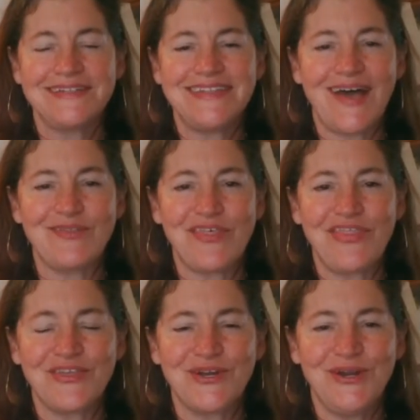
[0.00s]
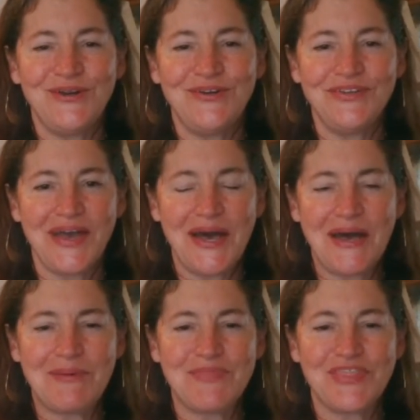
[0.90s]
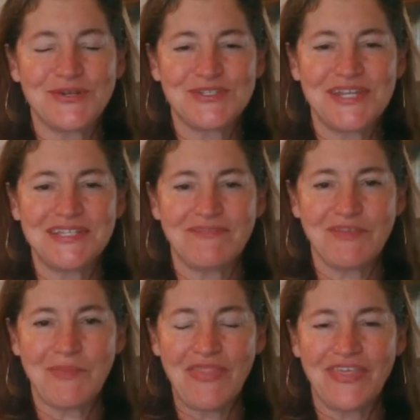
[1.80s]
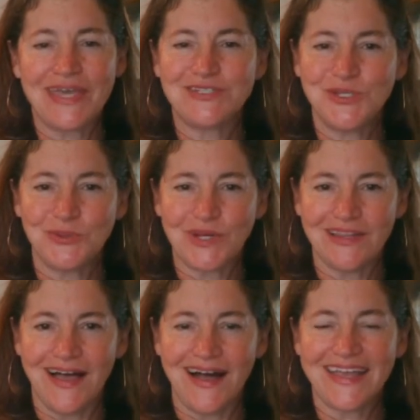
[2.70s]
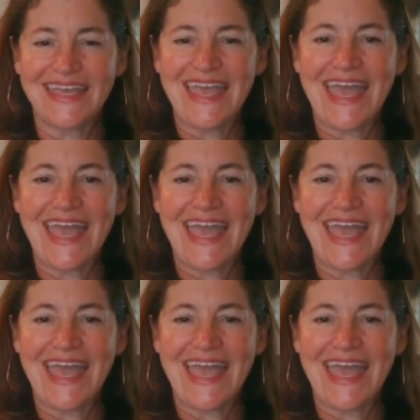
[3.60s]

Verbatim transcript: Now, the third um, Thursdays of the month at 2 o'clock,